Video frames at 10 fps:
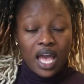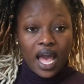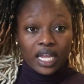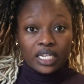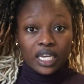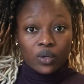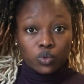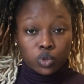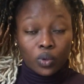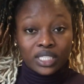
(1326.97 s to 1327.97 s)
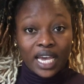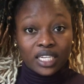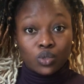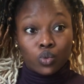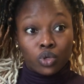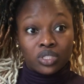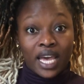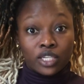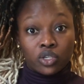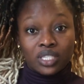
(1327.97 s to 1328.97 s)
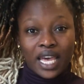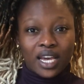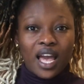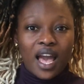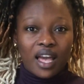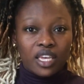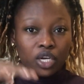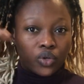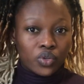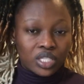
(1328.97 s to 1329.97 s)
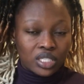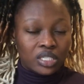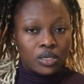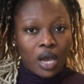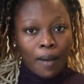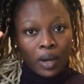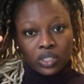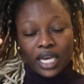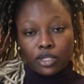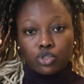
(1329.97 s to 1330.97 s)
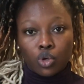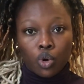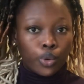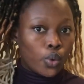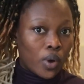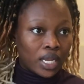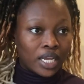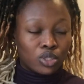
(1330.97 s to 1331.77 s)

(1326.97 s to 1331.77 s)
and then so what I did was I just like increased the amount I saw on OANDA.